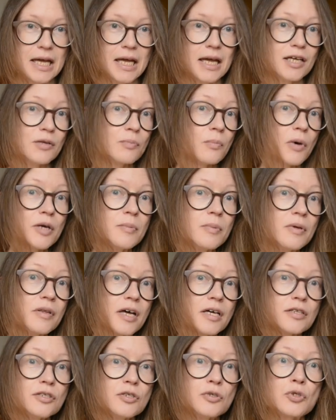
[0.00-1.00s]
It might be
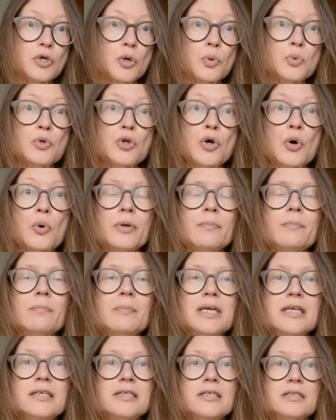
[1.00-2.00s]
that you don't know
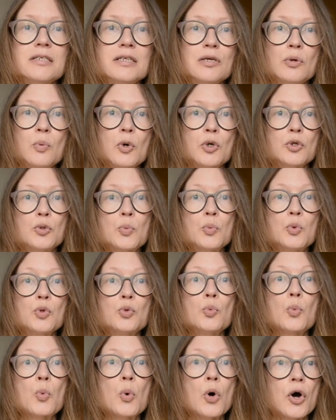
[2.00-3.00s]
immediately what
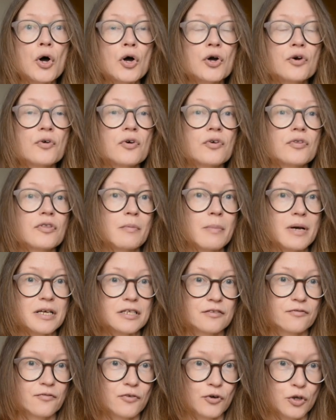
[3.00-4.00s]
would work the
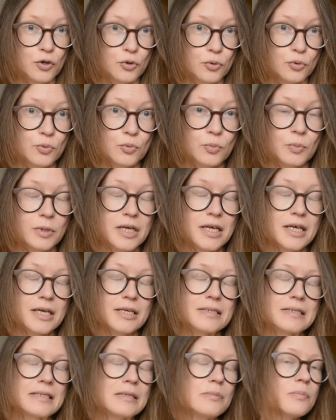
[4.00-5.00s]
best for you.
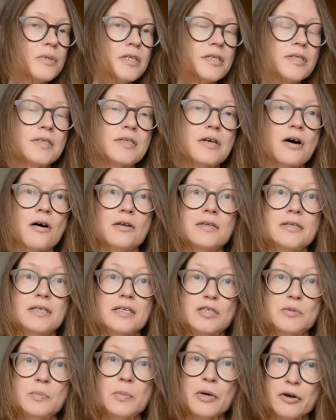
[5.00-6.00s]
Simply start
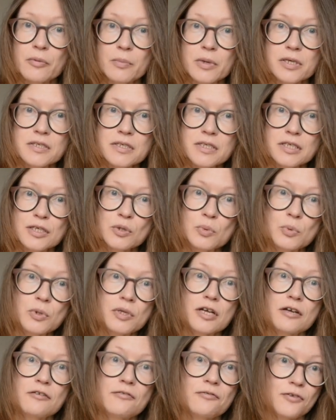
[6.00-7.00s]
experimenting with
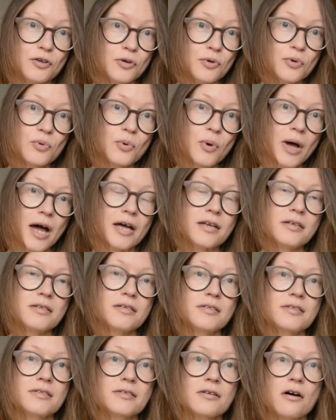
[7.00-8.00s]
a few and
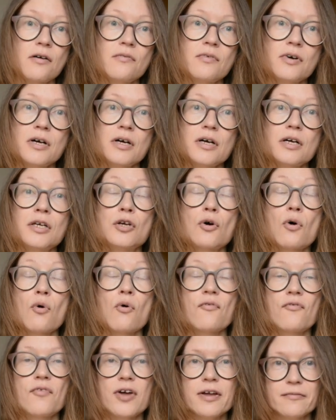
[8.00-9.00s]
discover your
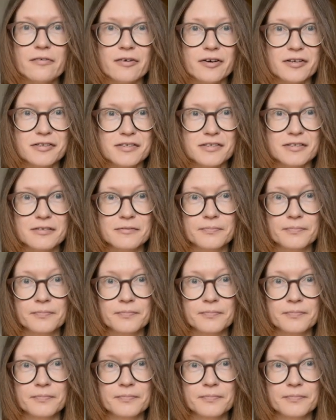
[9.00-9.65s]
favorites.